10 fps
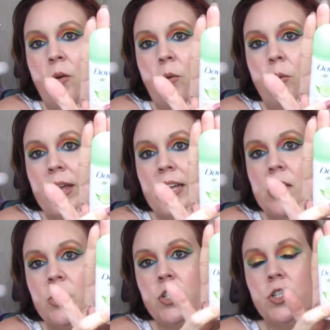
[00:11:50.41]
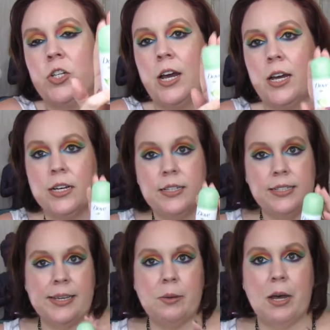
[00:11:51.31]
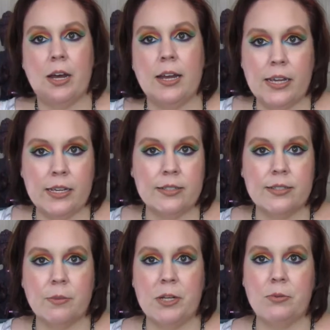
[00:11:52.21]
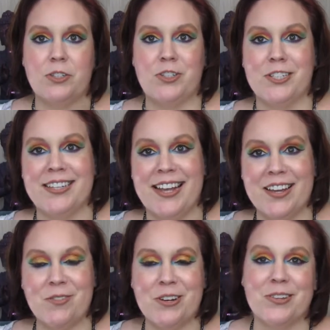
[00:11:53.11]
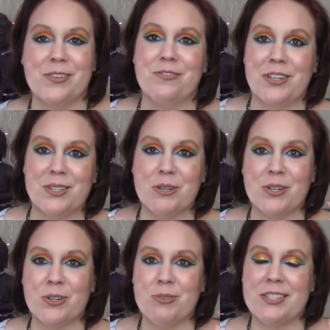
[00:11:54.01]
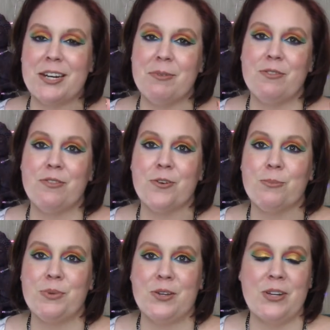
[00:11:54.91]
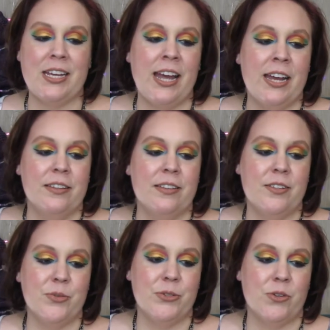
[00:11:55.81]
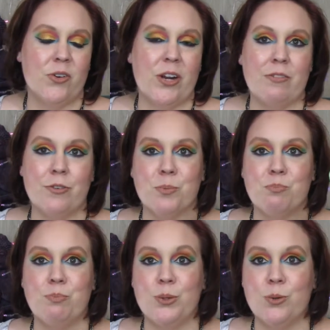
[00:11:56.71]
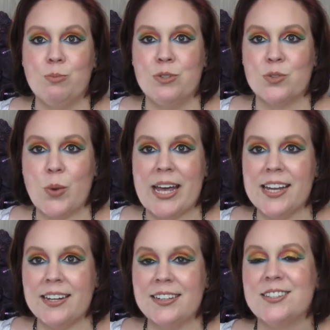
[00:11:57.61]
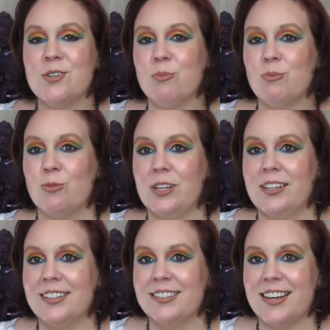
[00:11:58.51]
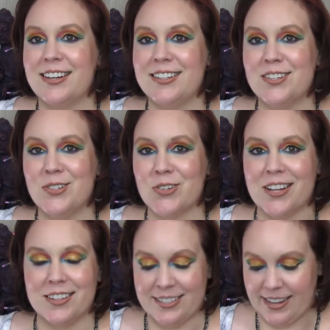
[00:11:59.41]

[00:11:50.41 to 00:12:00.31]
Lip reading: which TMI, somebody was just saying in one of the Facebook groups that I'm in for beauty, this was great for boob sweat. So I'm really excited to try this